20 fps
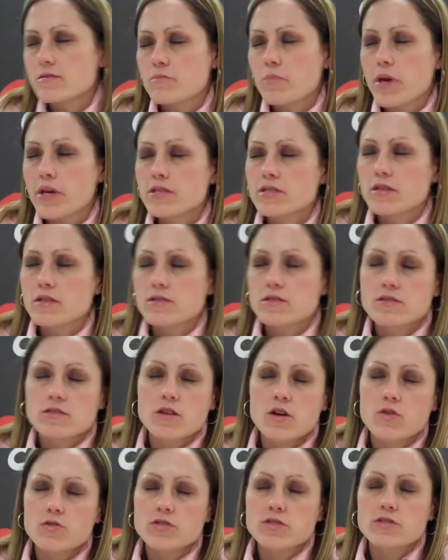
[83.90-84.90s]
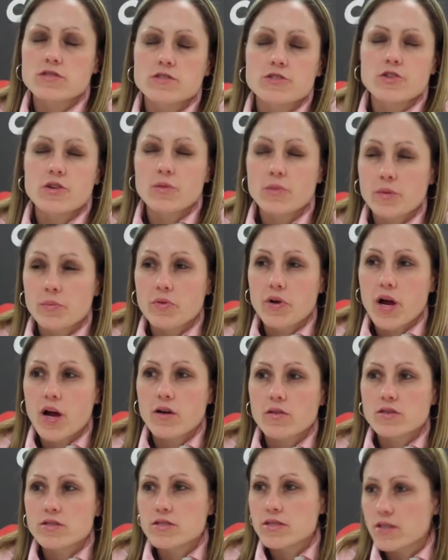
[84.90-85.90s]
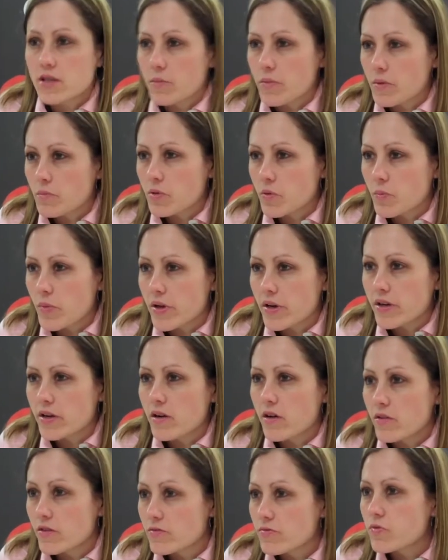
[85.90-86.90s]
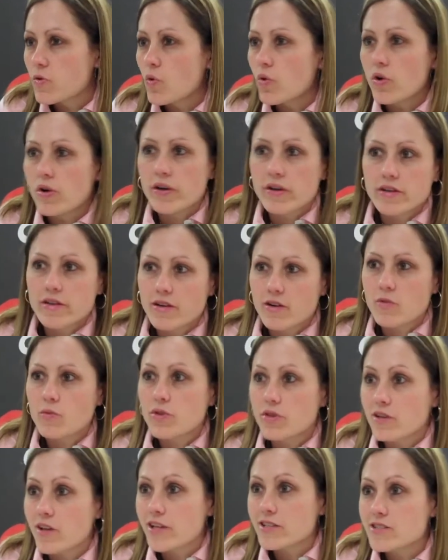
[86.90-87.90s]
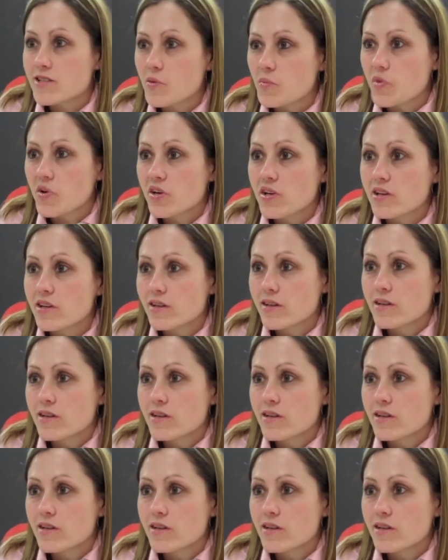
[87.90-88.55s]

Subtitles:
makes us as coaches extremely proud to see them implement it on the floor, you know, when the lights come on.